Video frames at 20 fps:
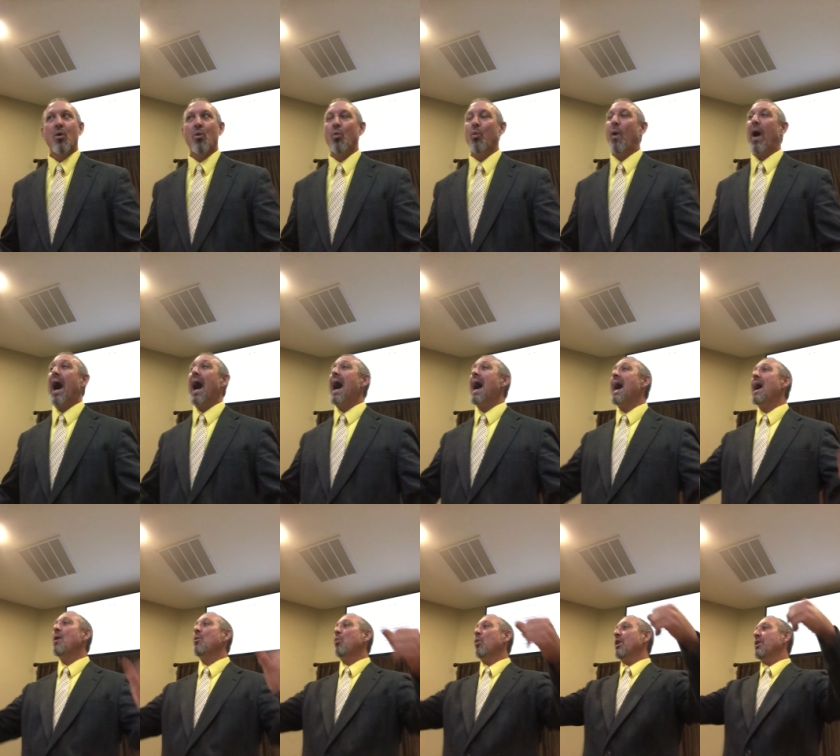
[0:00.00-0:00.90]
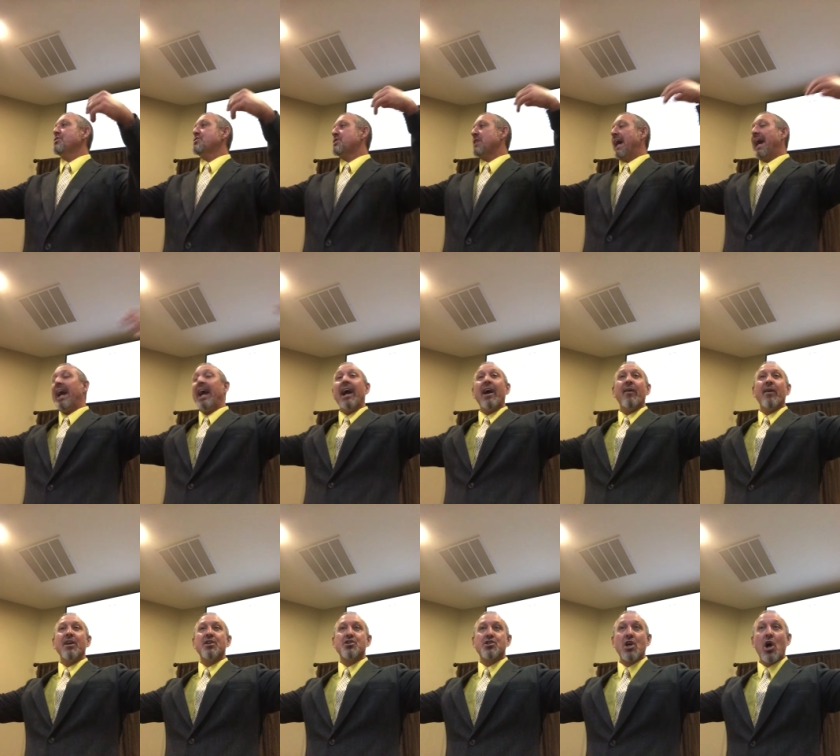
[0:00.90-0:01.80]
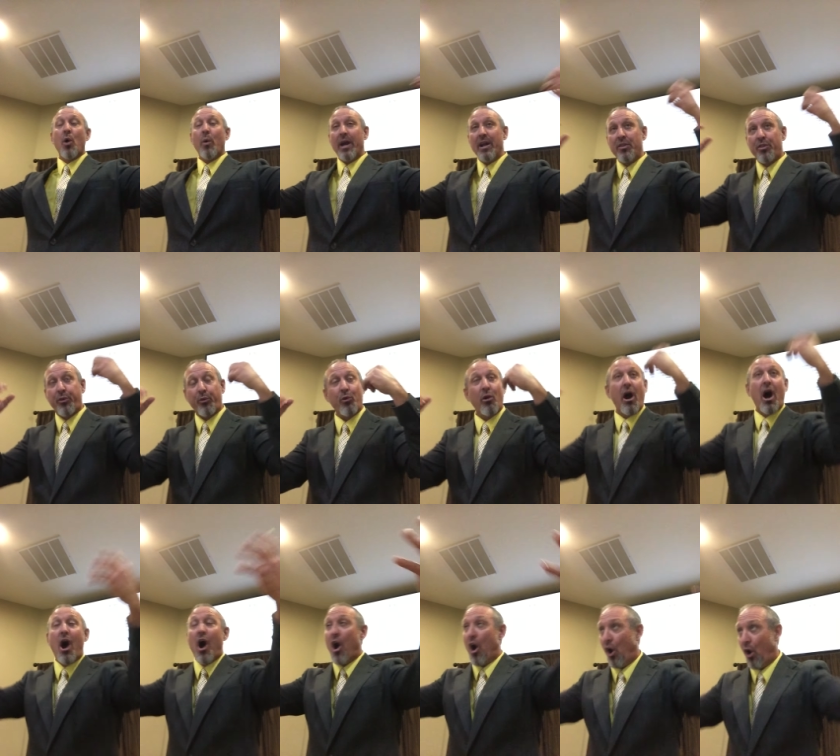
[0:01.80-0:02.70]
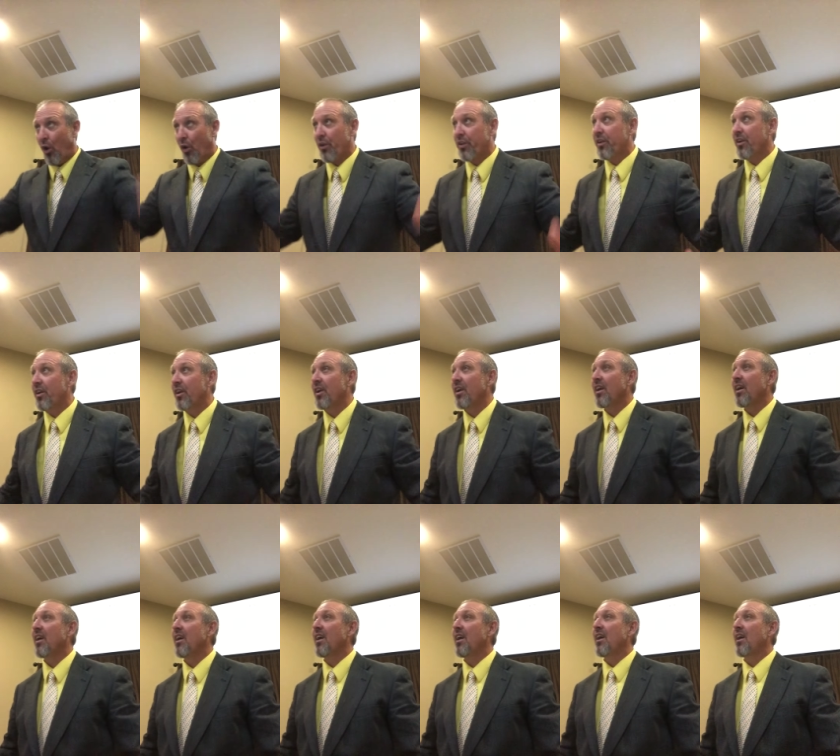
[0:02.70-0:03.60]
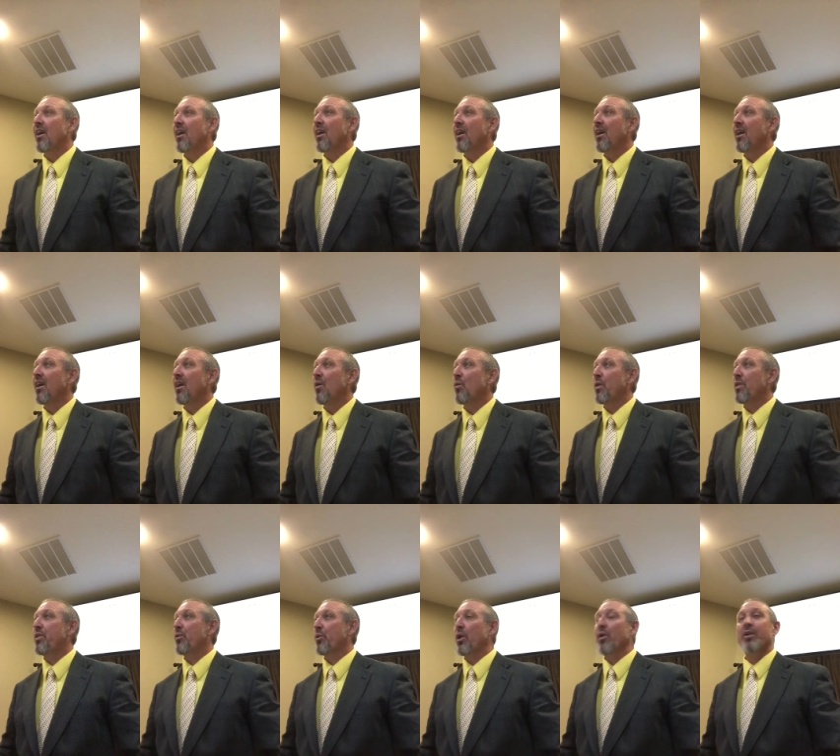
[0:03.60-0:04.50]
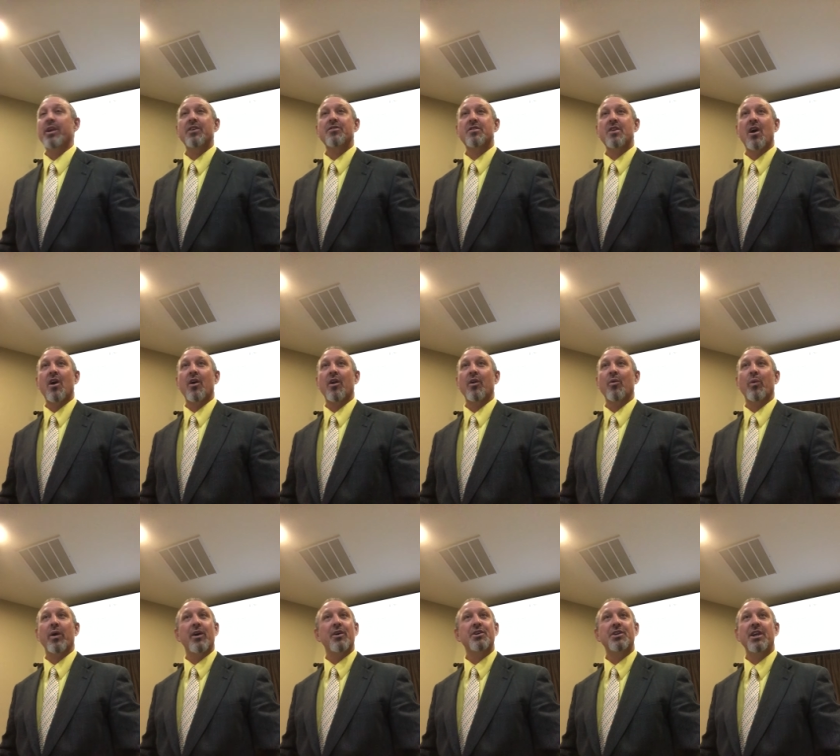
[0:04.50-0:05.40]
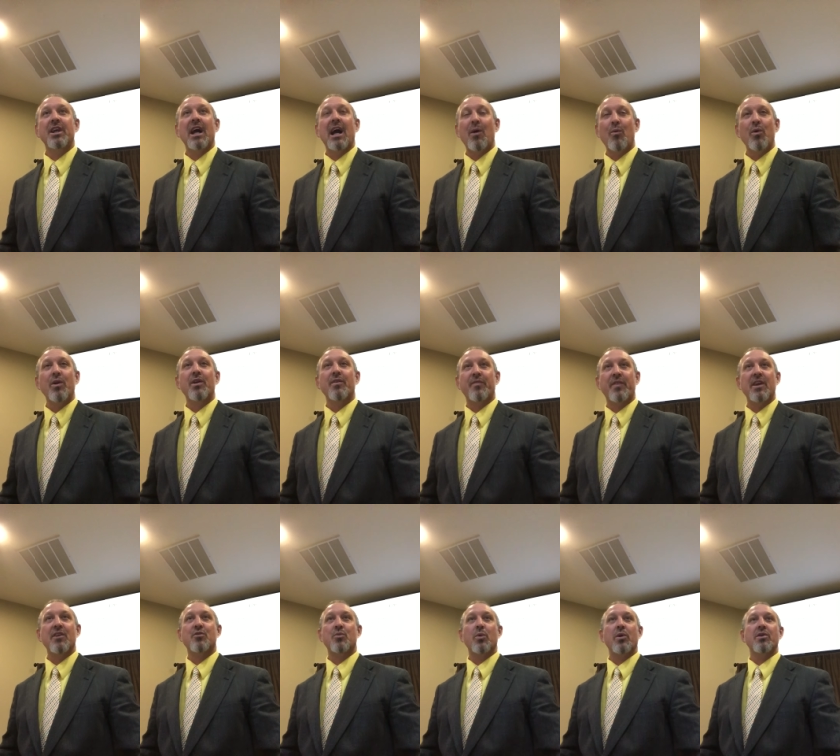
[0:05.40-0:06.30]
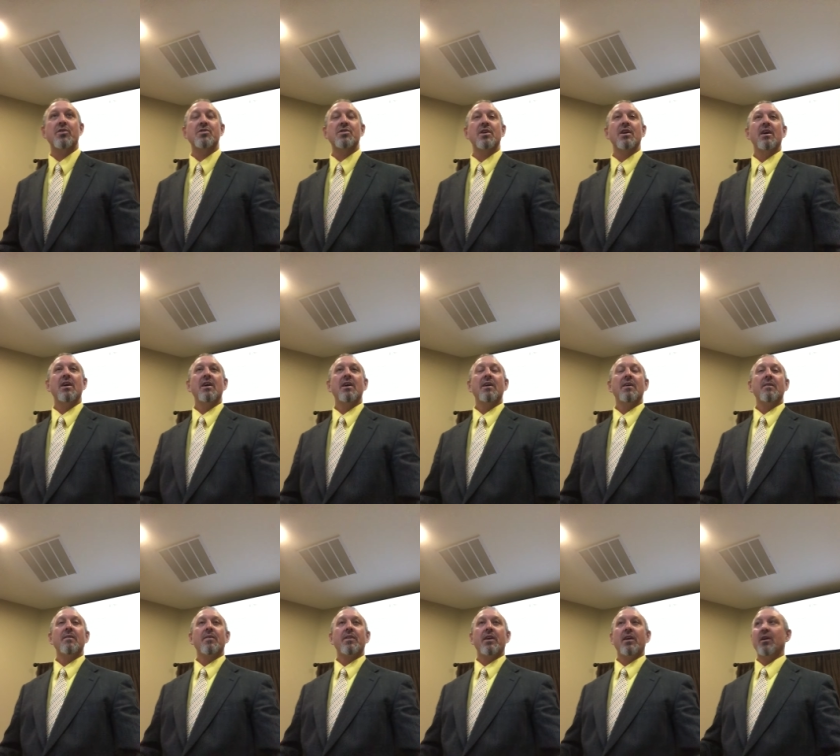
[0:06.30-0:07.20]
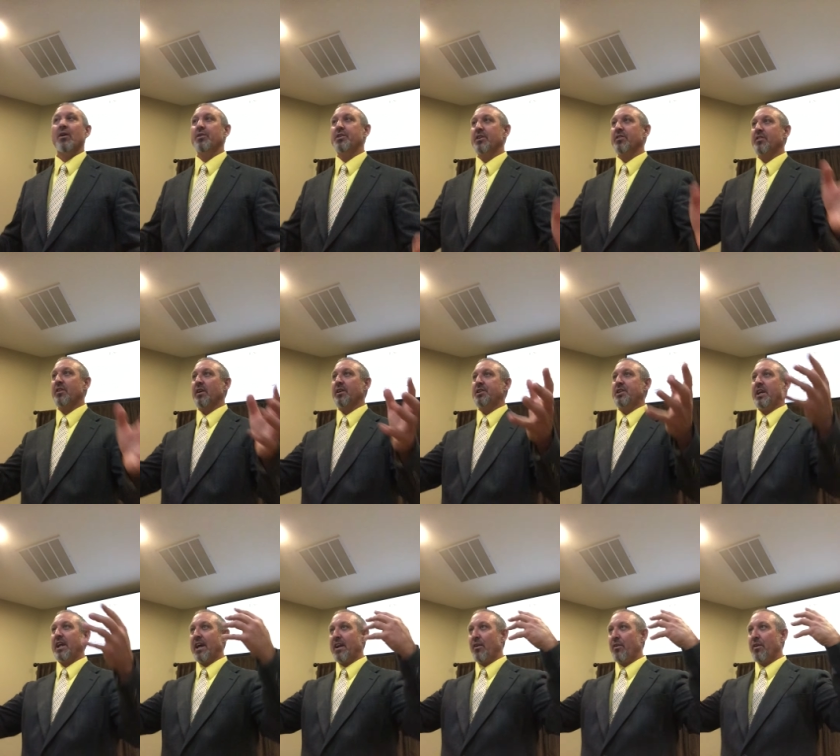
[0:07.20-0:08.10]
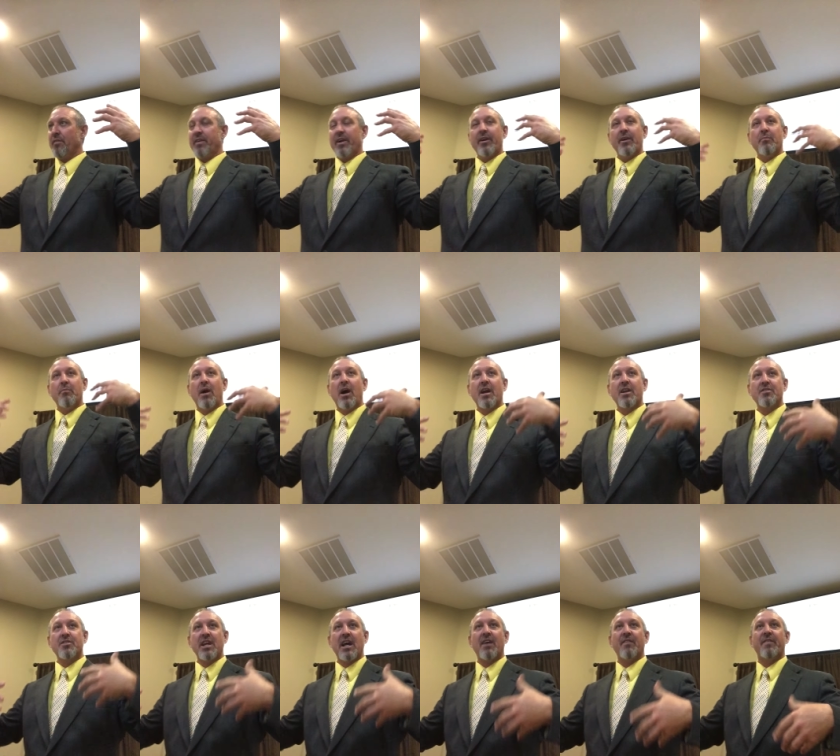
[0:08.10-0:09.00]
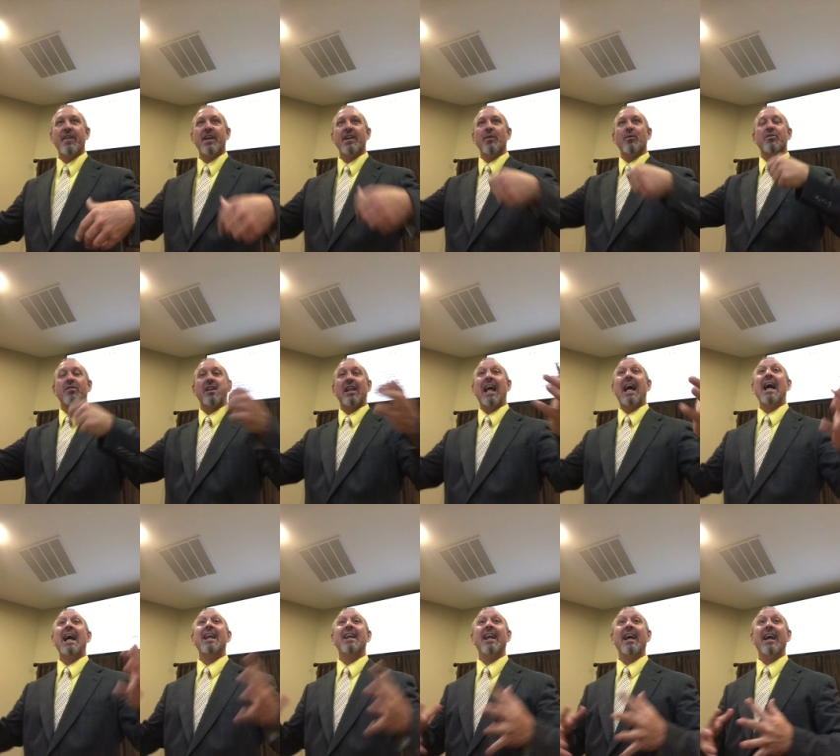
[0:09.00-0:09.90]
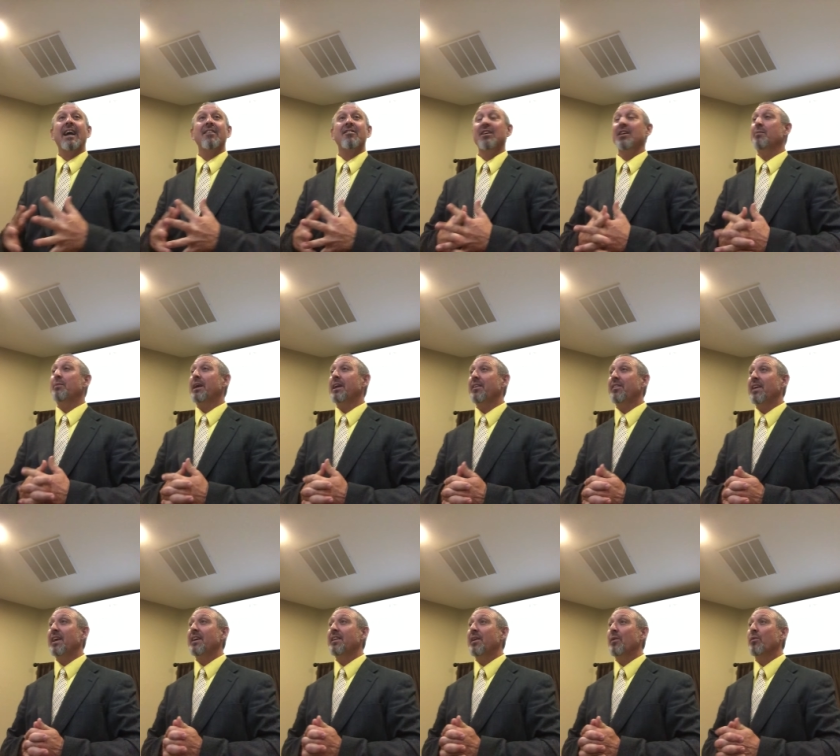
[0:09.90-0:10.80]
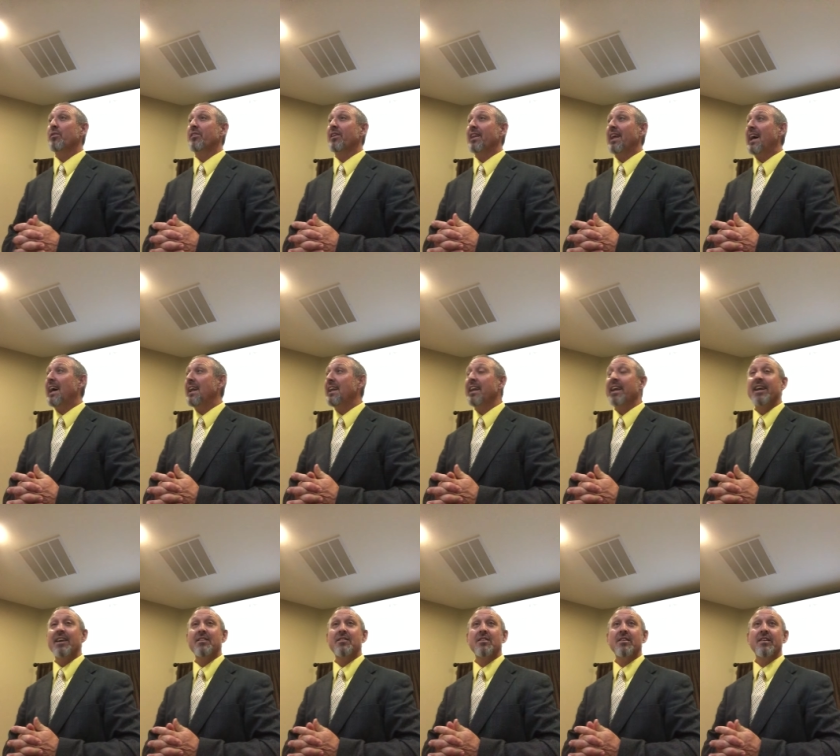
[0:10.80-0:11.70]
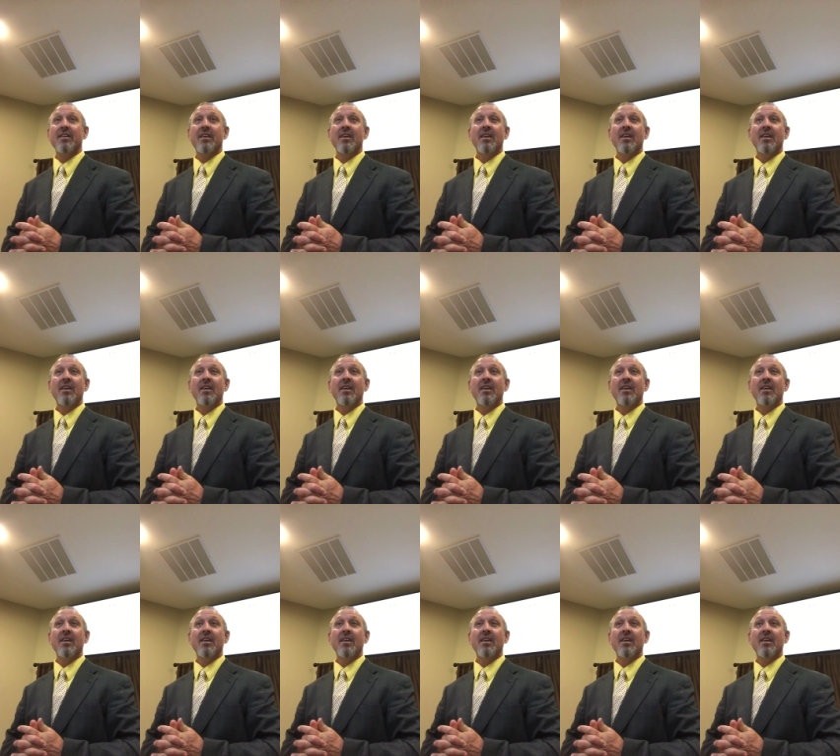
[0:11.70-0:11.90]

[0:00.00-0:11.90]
Why was Herod so enthralled with Herodias' daughter? Well, she, I wonder if this was, you know, just a, she had on a very modest outfit and it was a line dance. Anybody think there was a line dance?